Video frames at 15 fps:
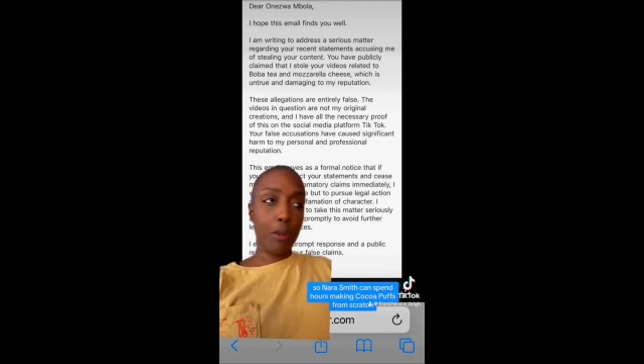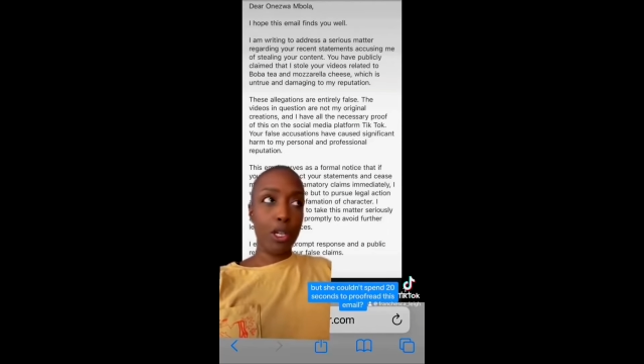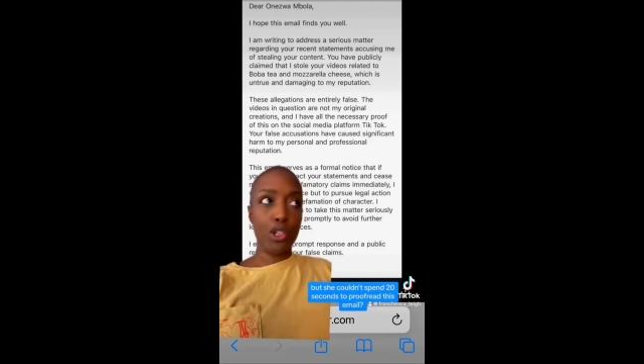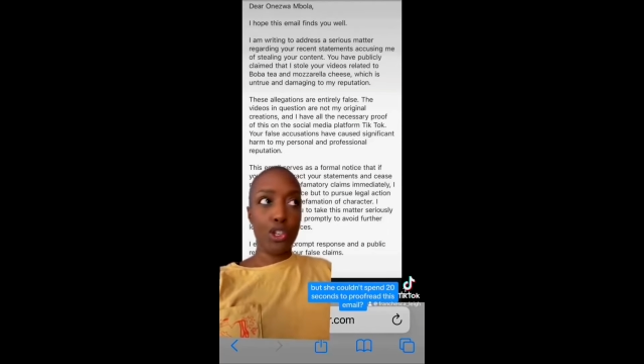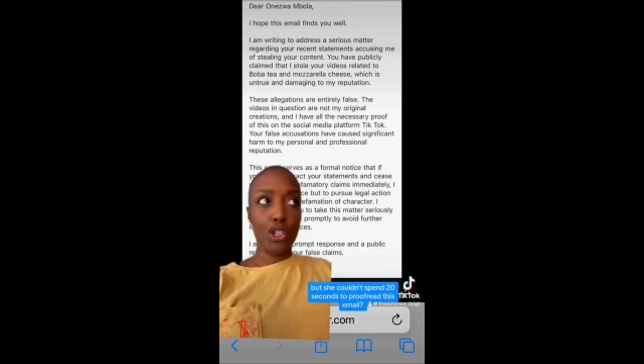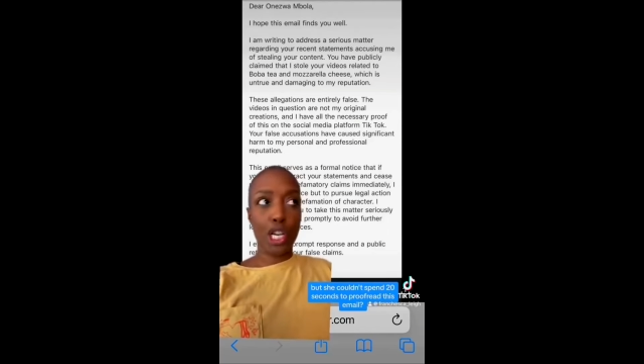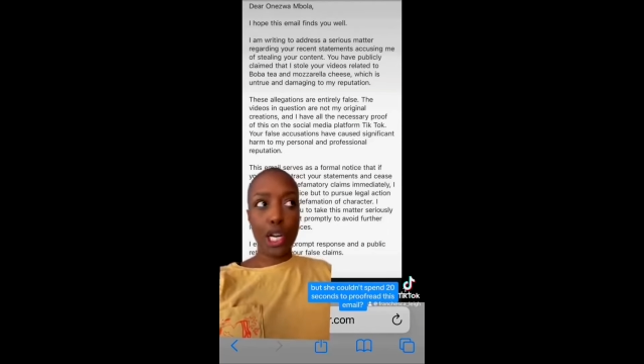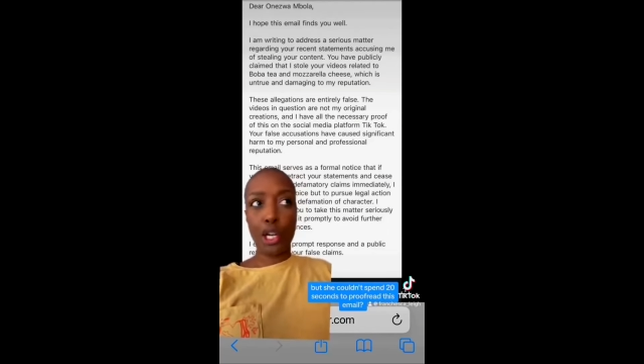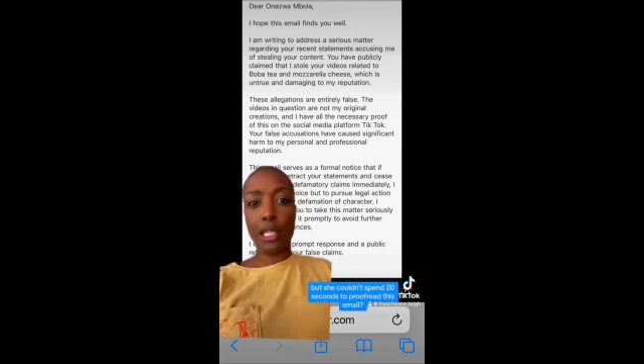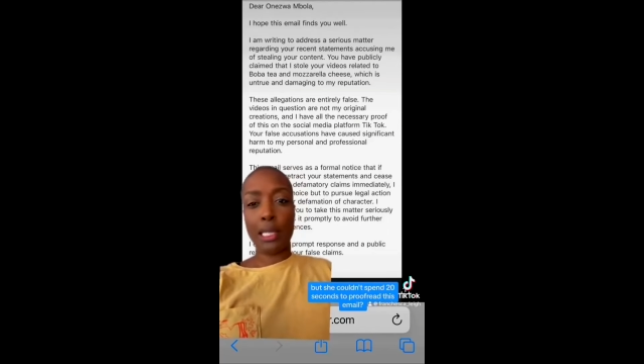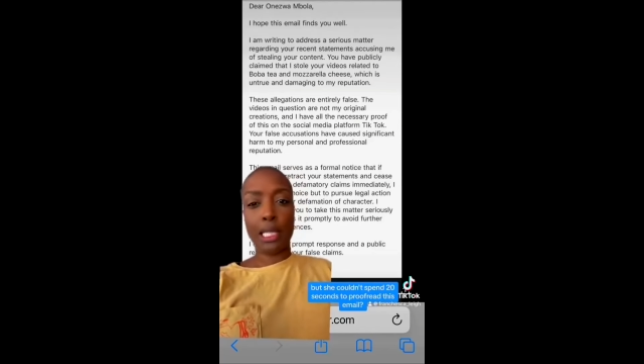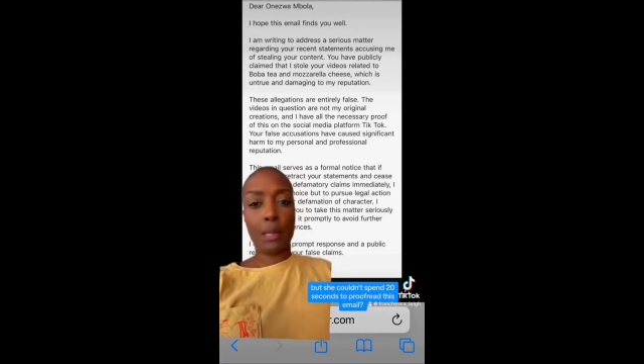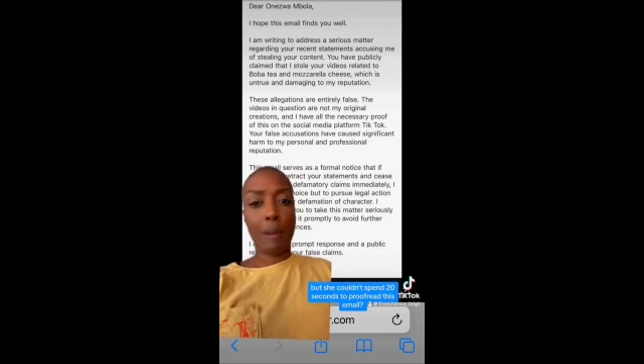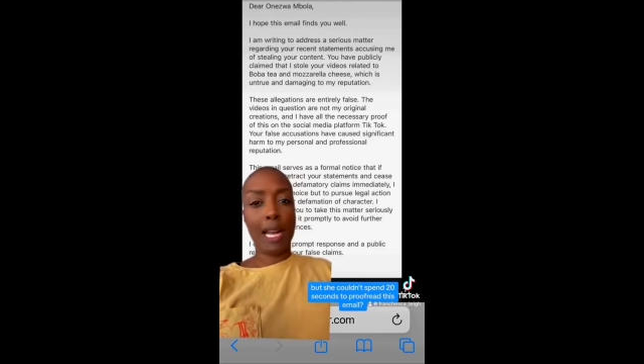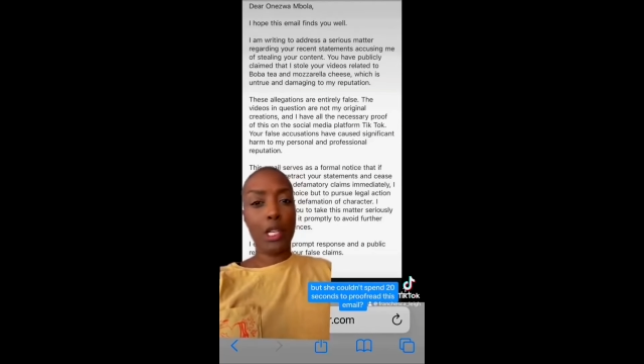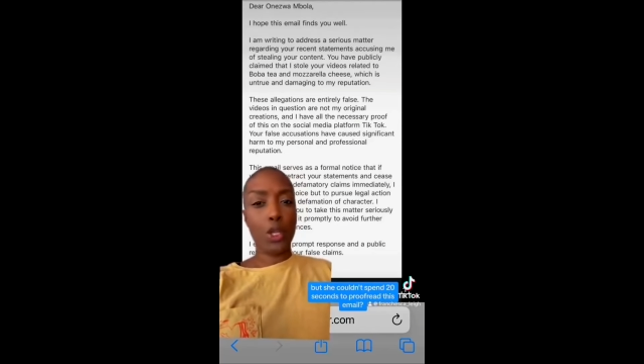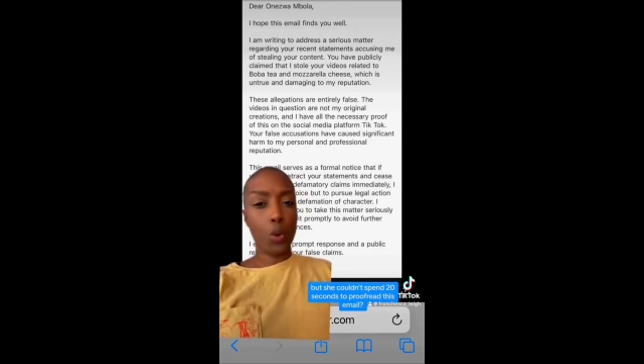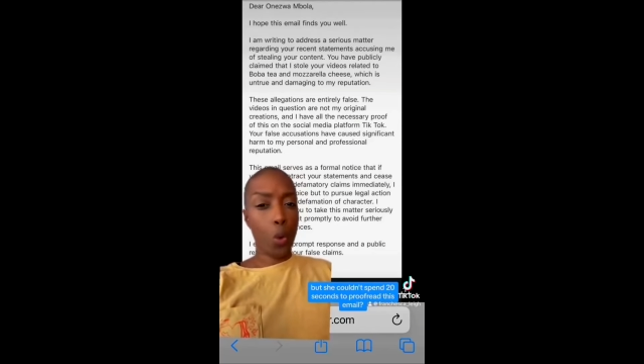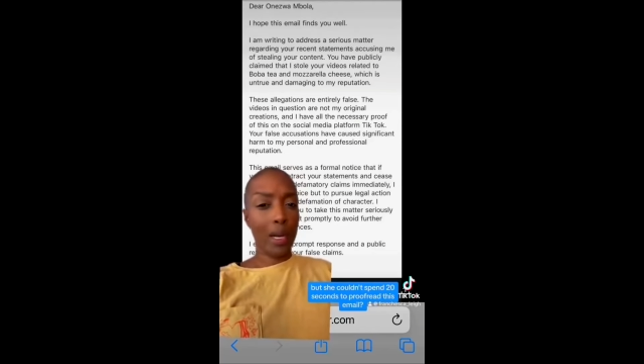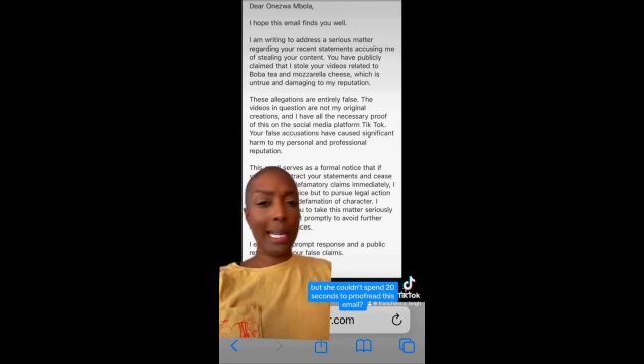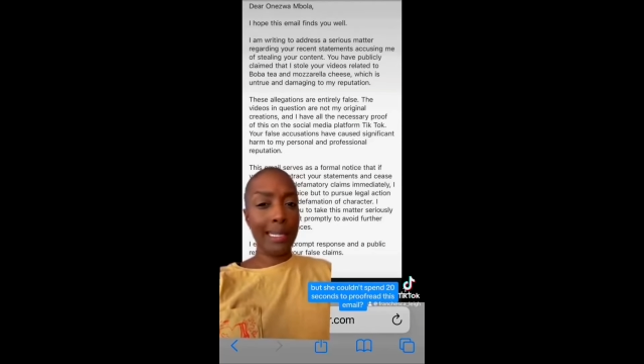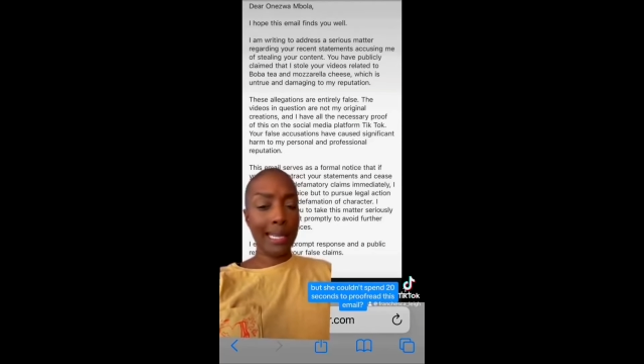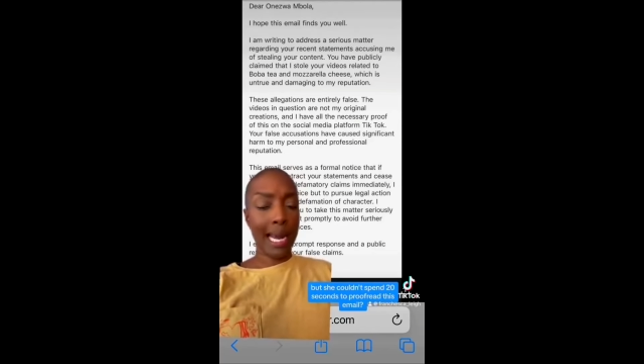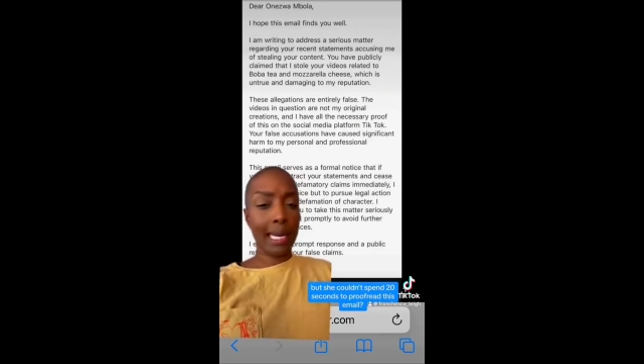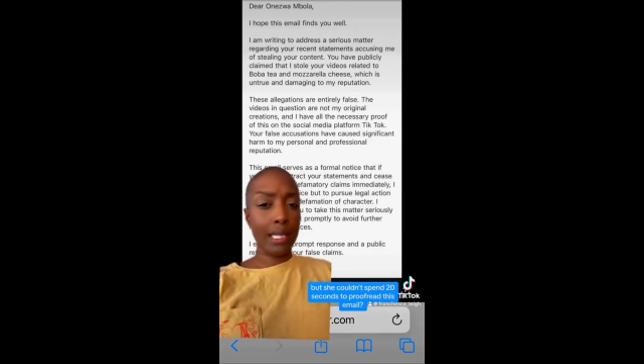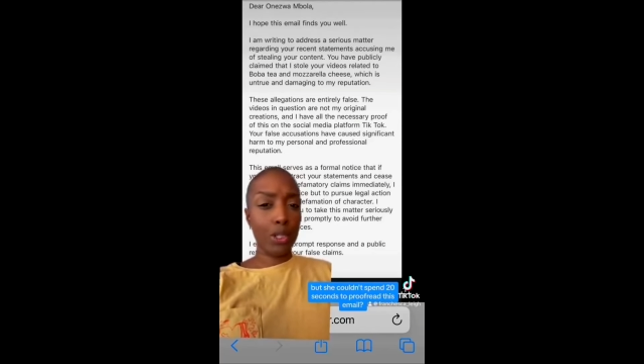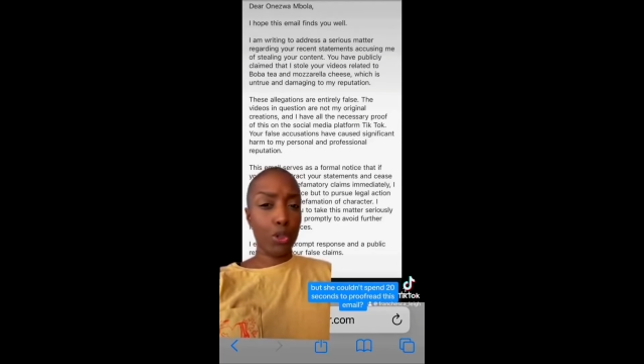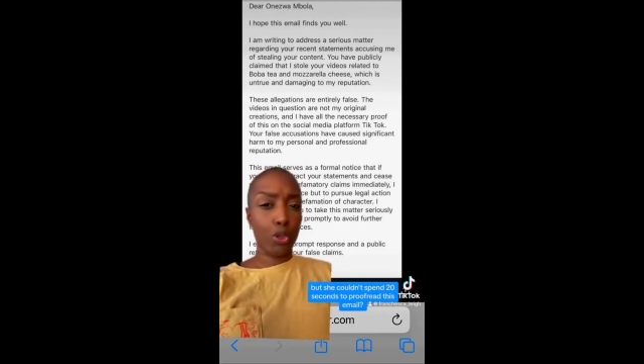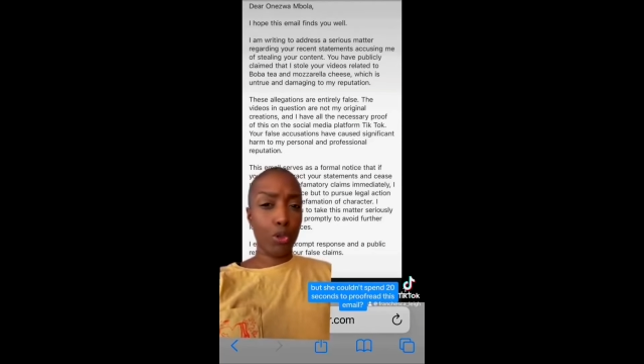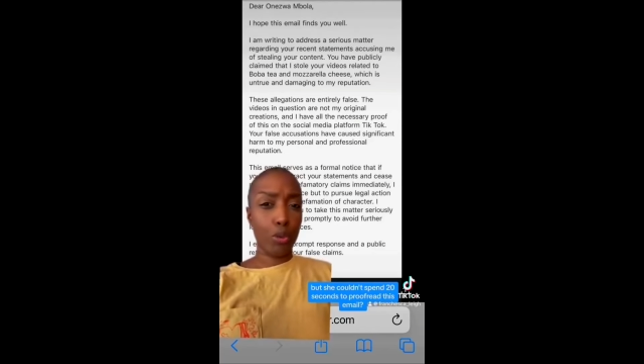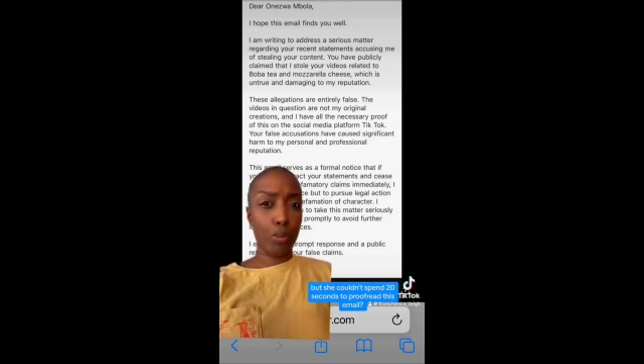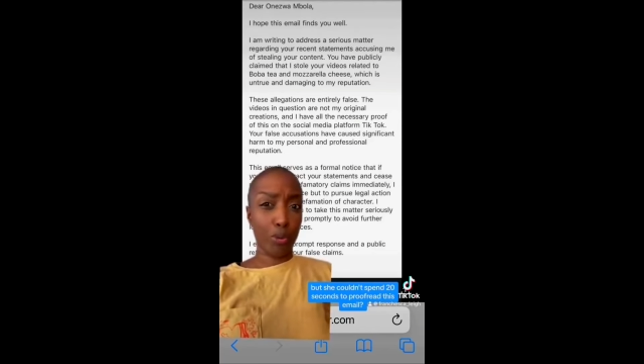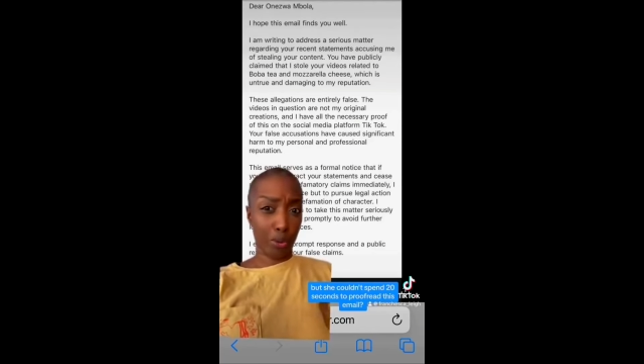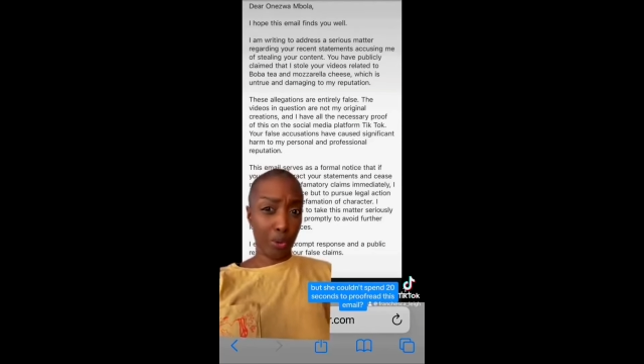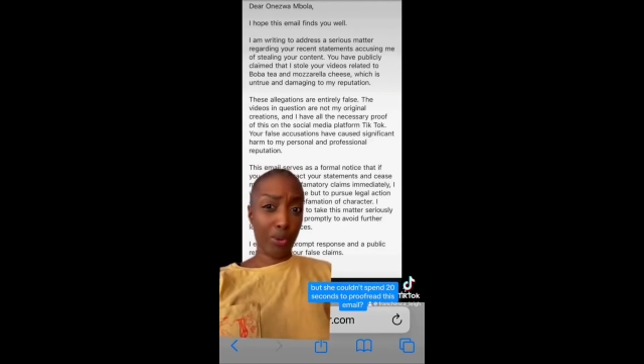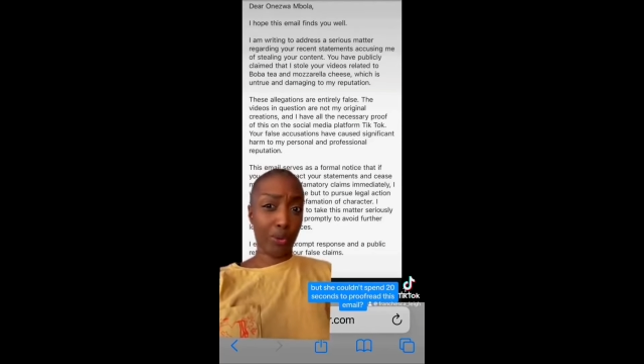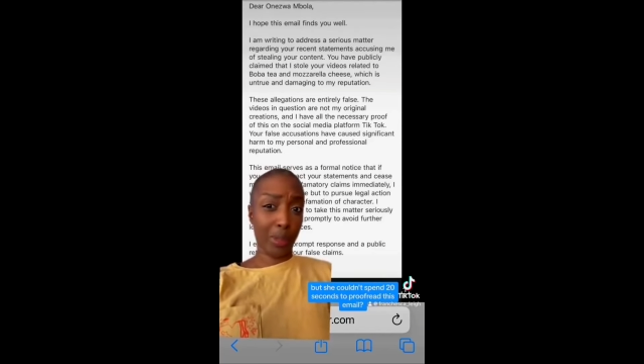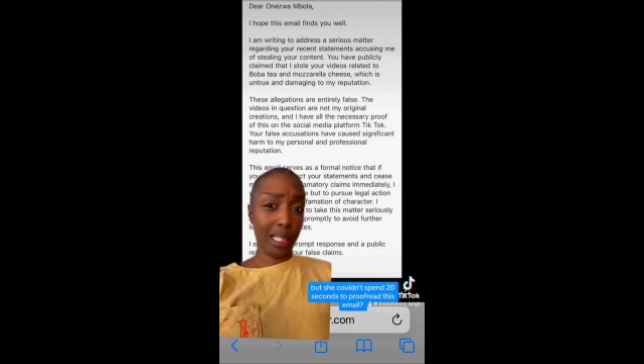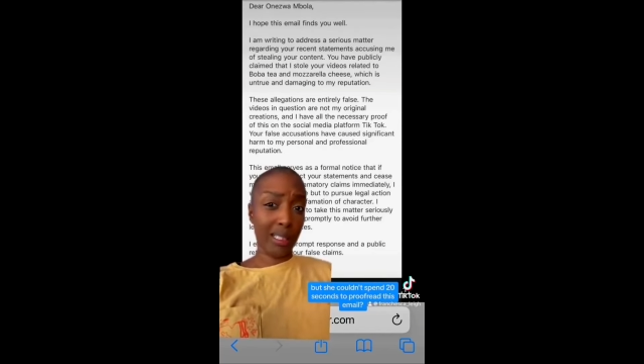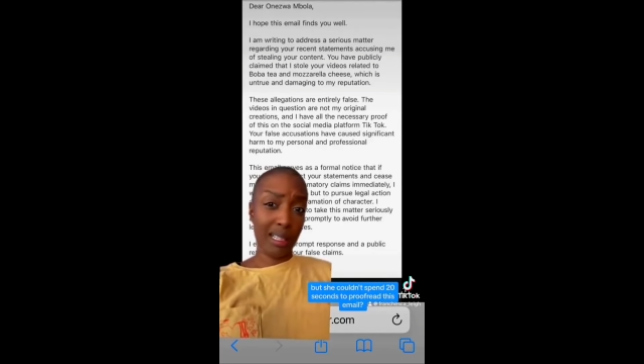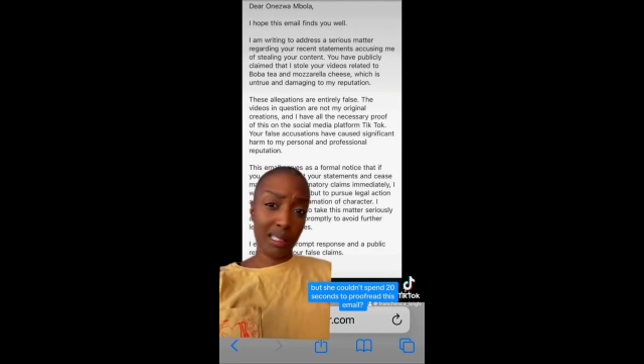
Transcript: but she couldn't spend 20 seconds to proofread